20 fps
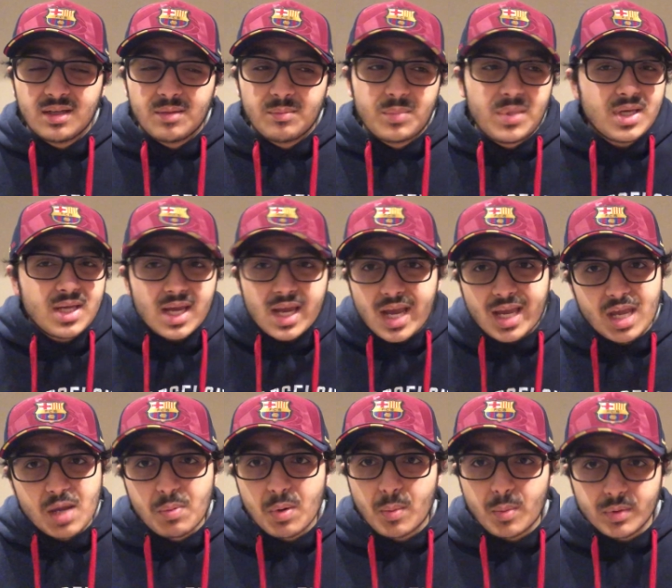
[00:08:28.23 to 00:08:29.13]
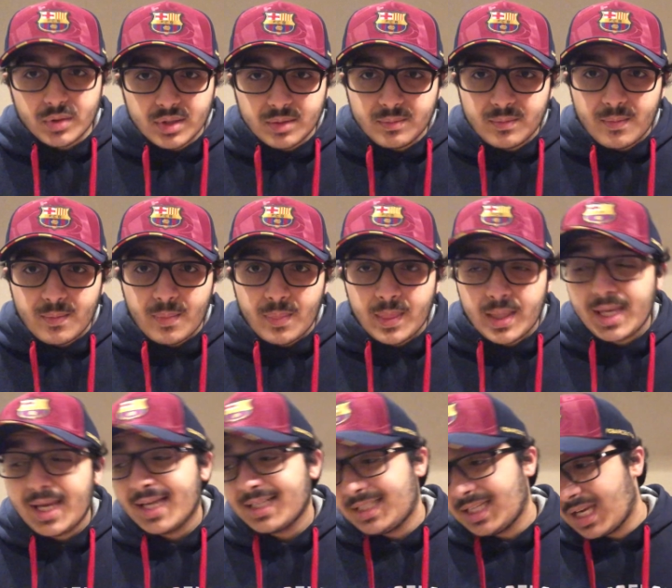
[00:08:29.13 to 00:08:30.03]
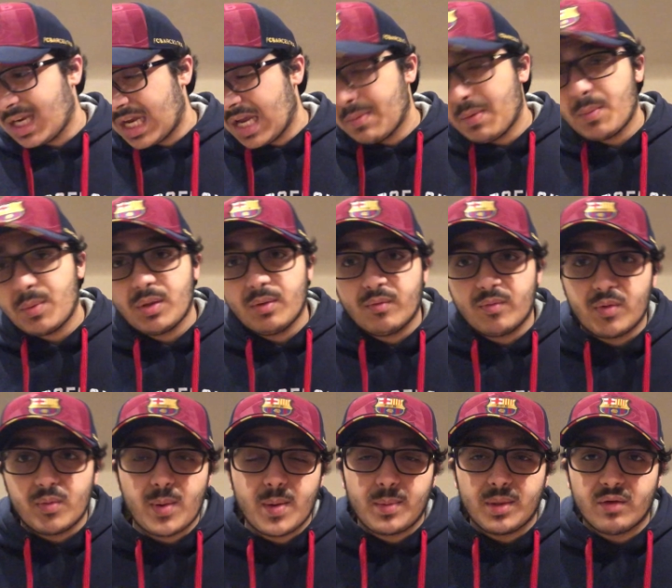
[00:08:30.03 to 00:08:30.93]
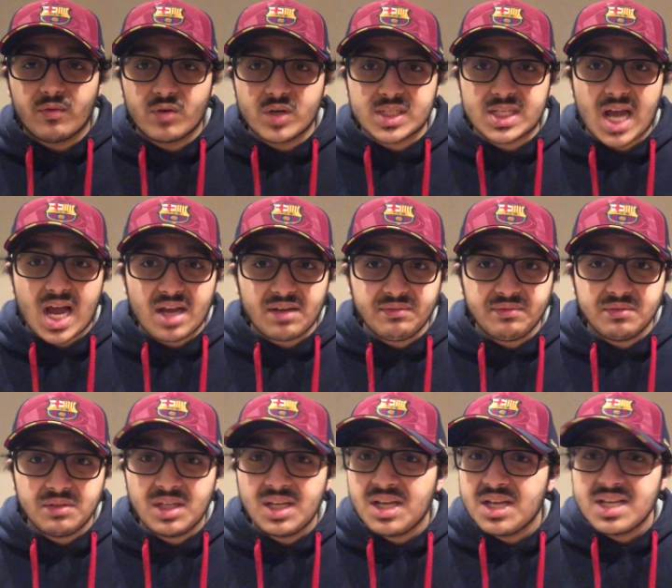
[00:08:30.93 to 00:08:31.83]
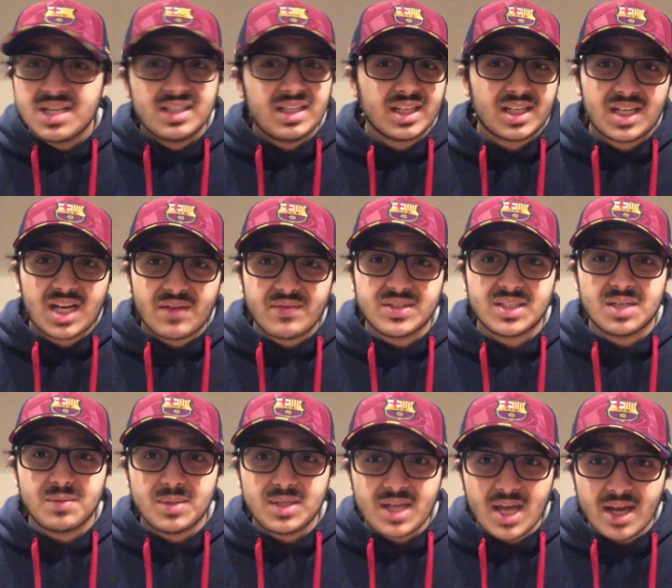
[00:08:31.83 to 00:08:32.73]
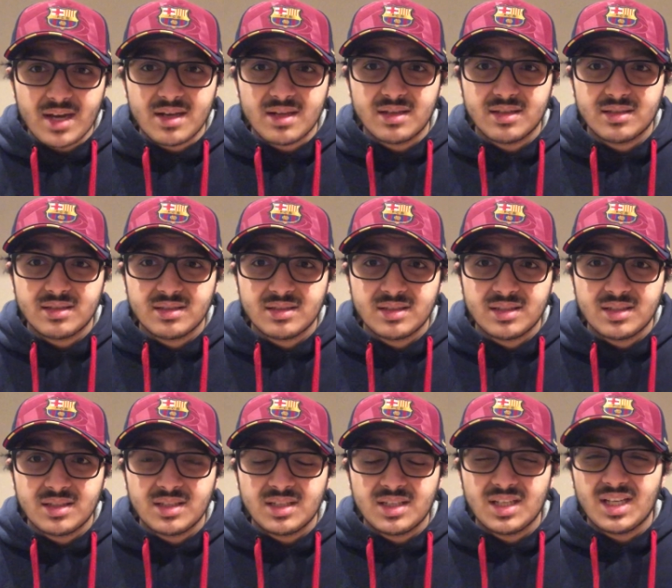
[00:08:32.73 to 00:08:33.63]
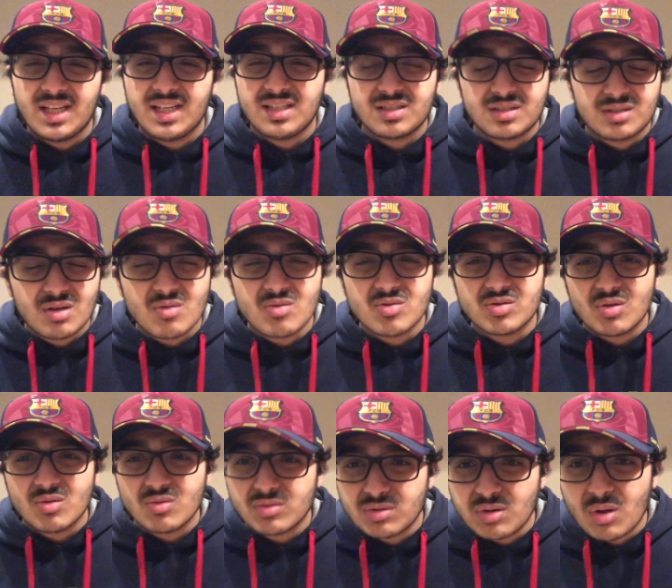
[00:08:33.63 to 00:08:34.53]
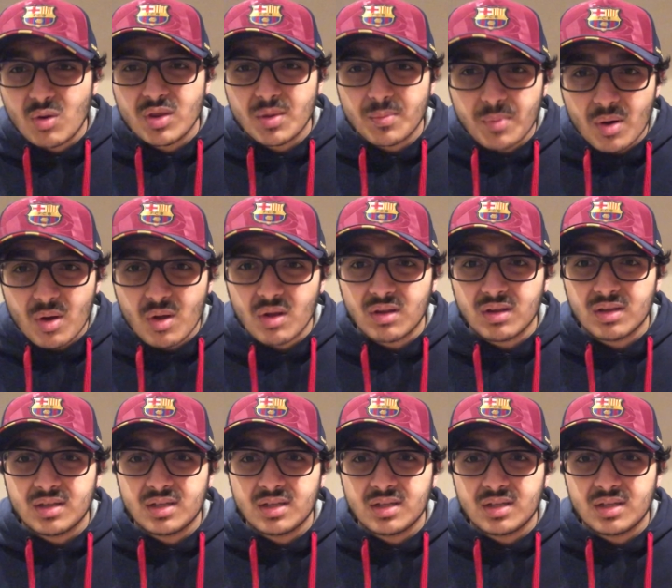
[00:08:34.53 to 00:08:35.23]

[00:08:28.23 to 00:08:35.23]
Pique can't keep up with them. Yes, he can keep up with them for maybe the first half. Second half, he's gonna be dead. He's so slow on the ball.